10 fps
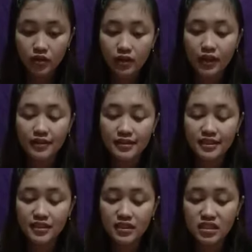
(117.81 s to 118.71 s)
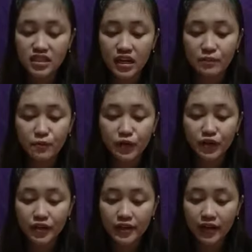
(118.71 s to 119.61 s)
London,
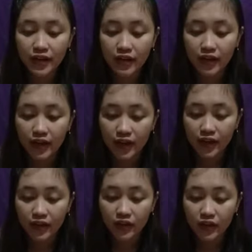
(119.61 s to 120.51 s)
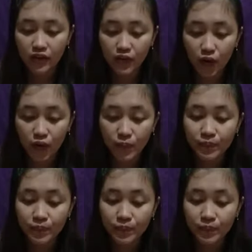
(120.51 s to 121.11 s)
Singapore, and Hong Kong.